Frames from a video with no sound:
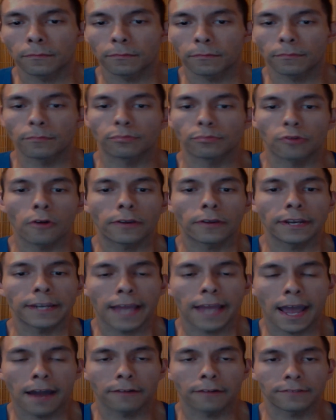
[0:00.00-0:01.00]
broken
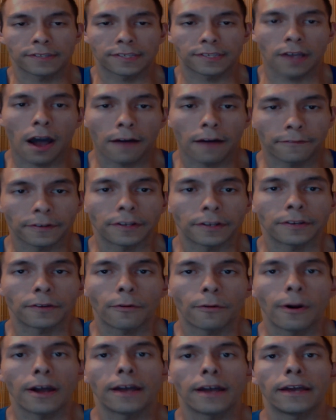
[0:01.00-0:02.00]
down, softened
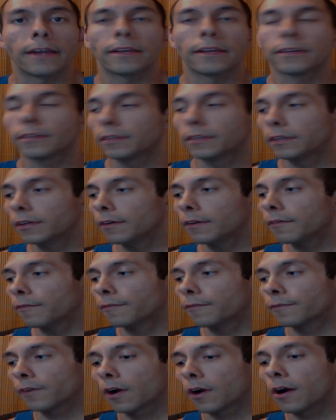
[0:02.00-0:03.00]
away
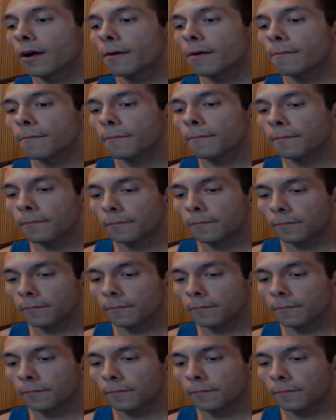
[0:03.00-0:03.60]
from